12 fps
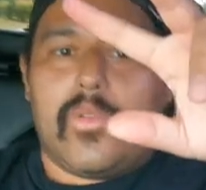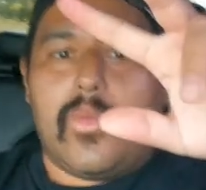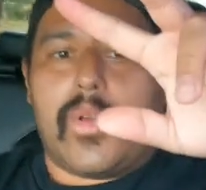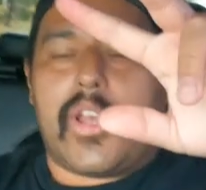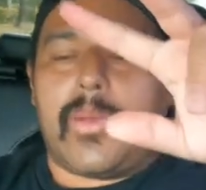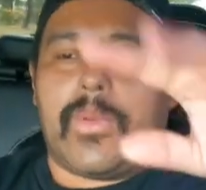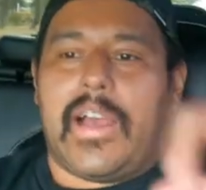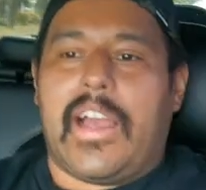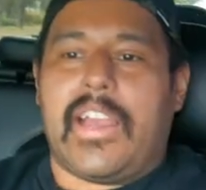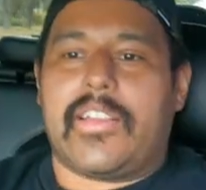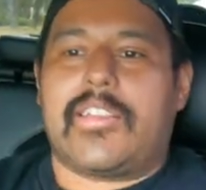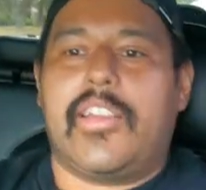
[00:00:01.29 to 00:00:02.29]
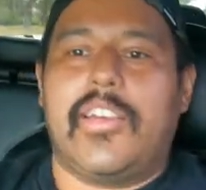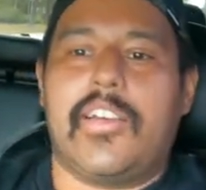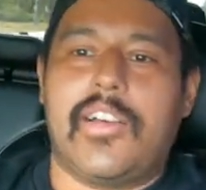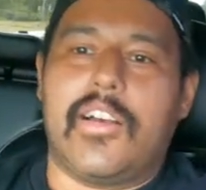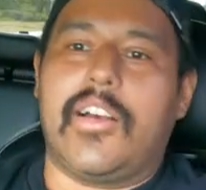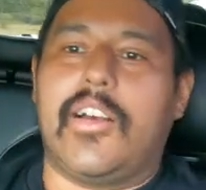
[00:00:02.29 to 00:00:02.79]
what up, guys?
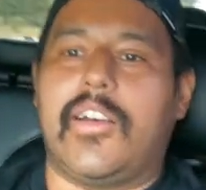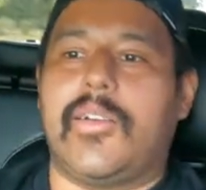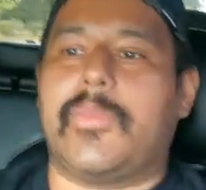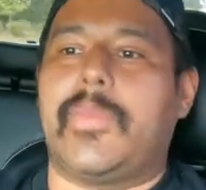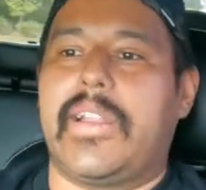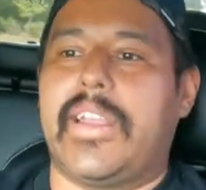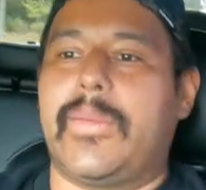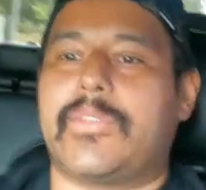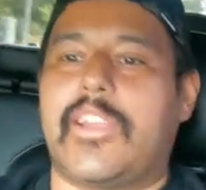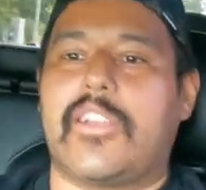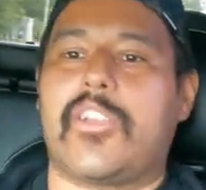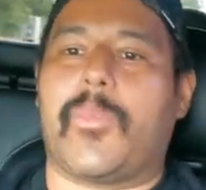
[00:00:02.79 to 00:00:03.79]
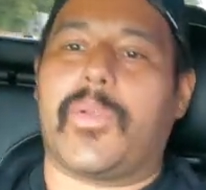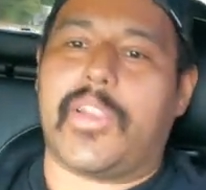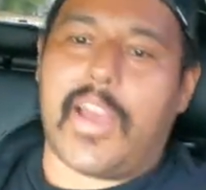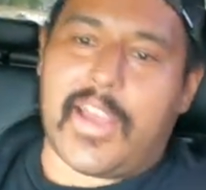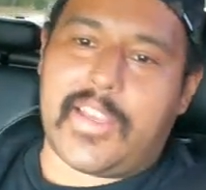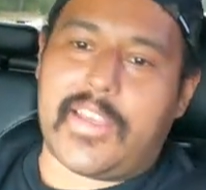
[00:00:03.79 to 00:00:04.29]
Um, my name's Andrea
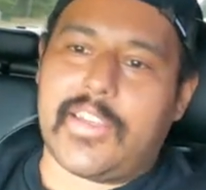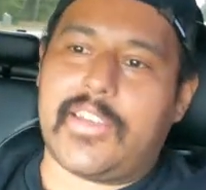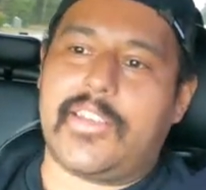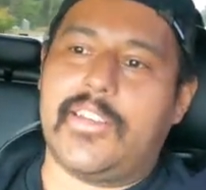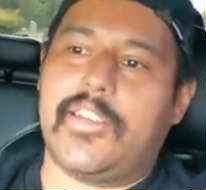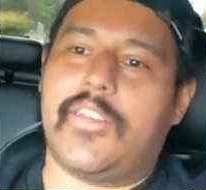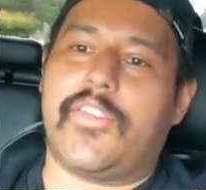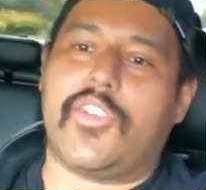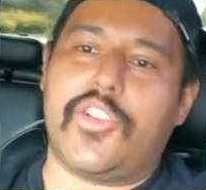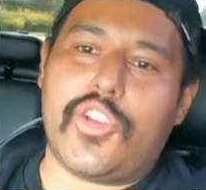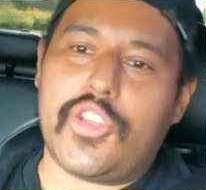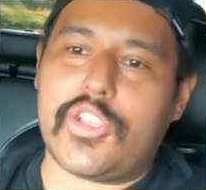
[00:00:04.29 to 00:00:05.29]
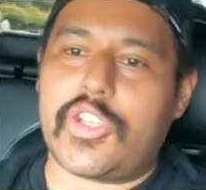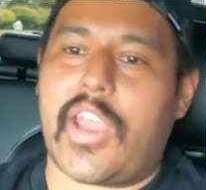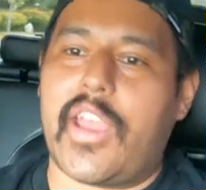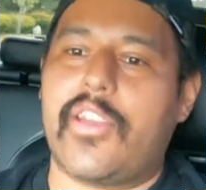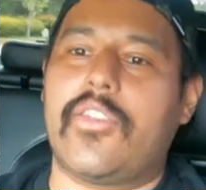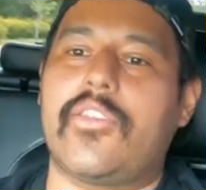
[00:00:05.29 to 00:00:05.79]
Podaca. If you're new to the
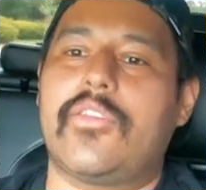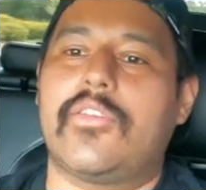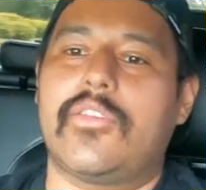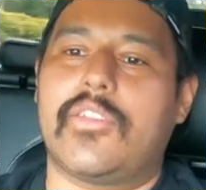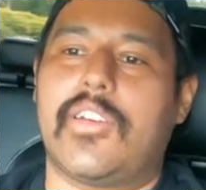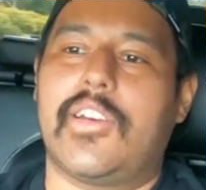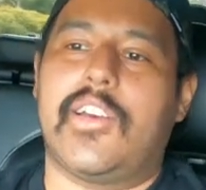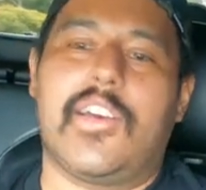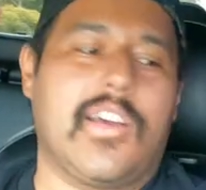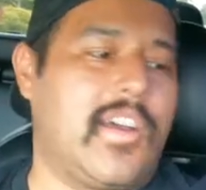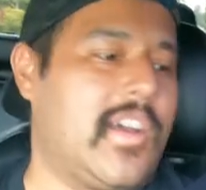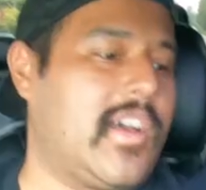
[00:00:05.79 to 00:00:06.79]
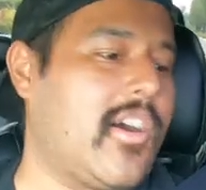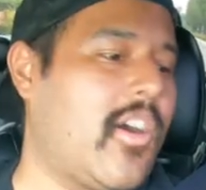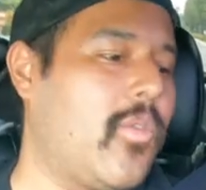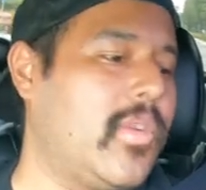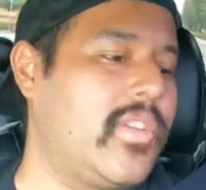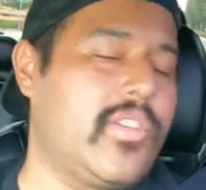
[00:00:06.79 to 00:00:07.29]
channel, uh,
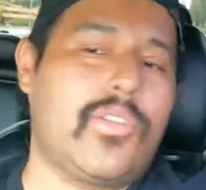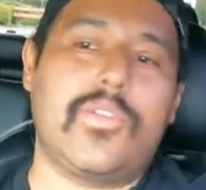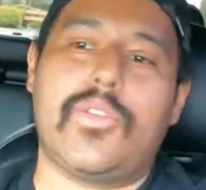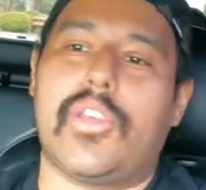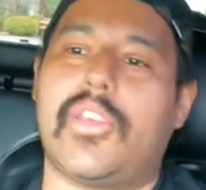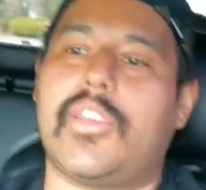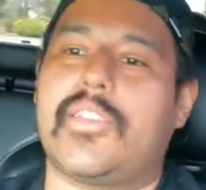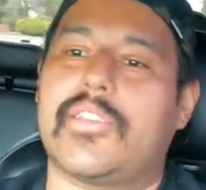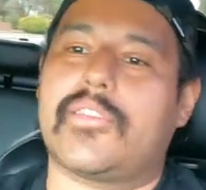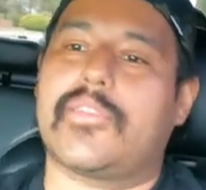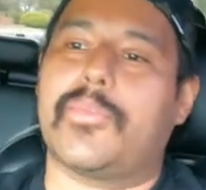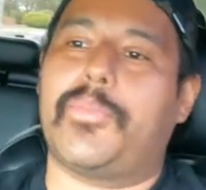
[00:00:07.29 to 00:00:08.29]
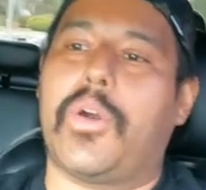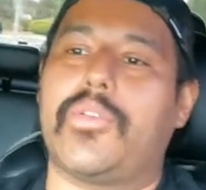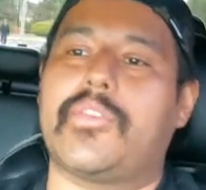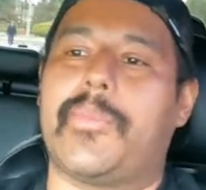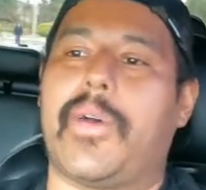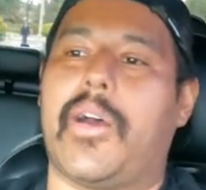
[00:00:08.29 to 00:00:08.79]
all we do is
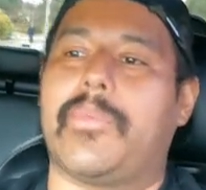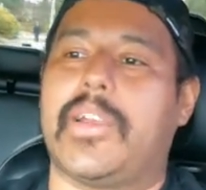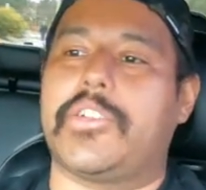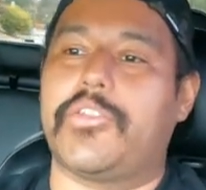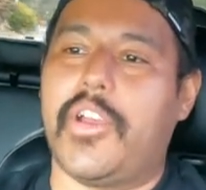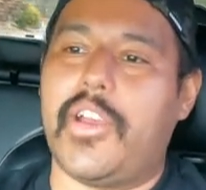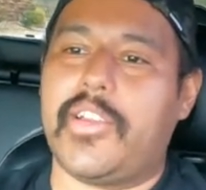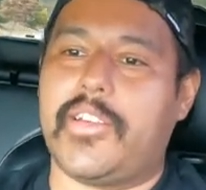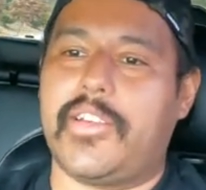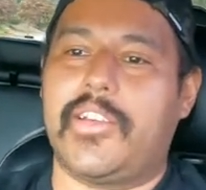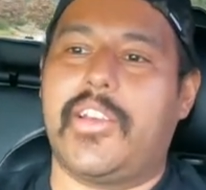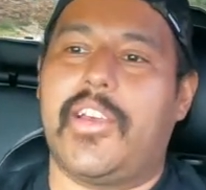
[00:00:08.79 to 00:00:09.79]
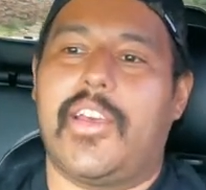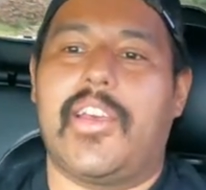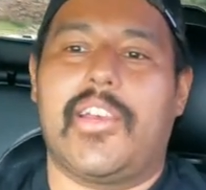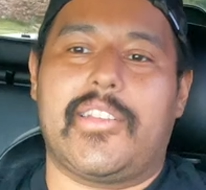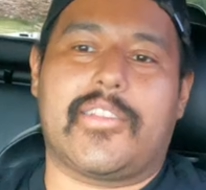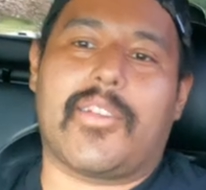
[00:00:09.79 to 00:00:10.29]
post about my truck,
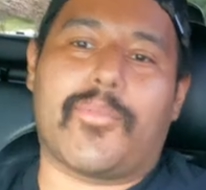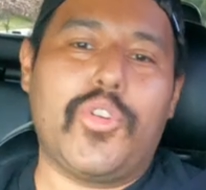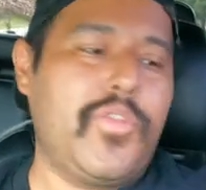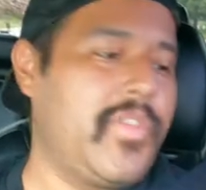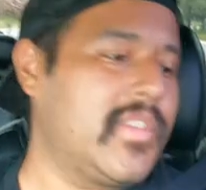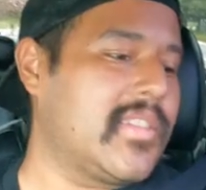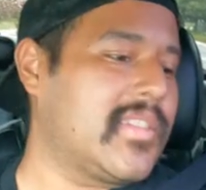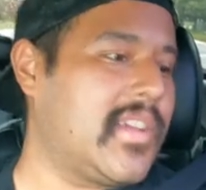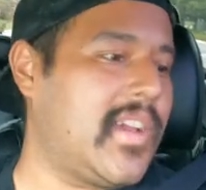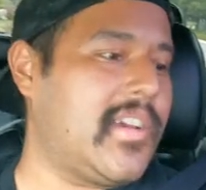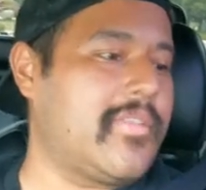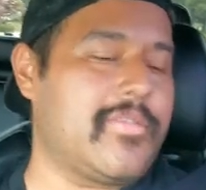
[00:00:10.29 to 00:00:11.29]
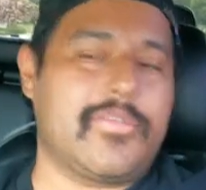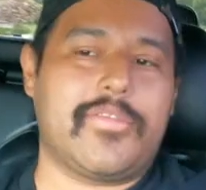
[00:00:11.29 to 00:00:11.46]
some roofing stuff,